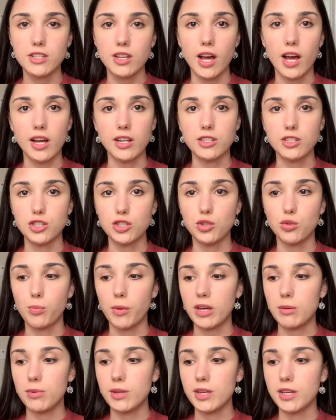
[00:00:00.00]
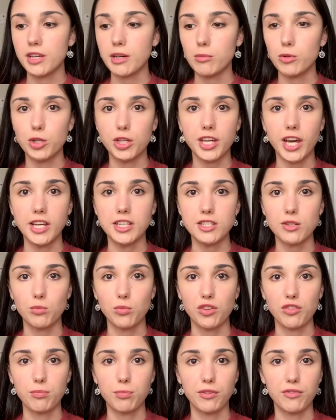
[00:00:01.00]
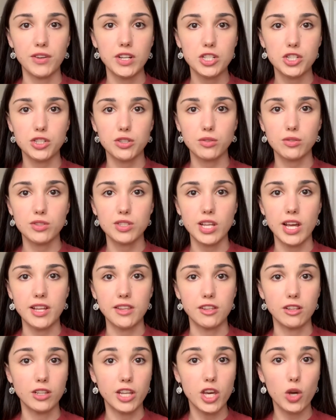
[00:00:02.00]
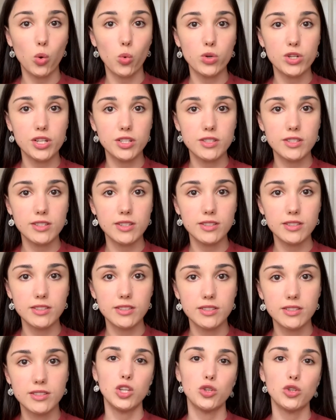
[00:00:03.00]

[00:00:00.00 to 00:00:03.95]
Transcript: and you may be communicating with professionals and the lay audiences.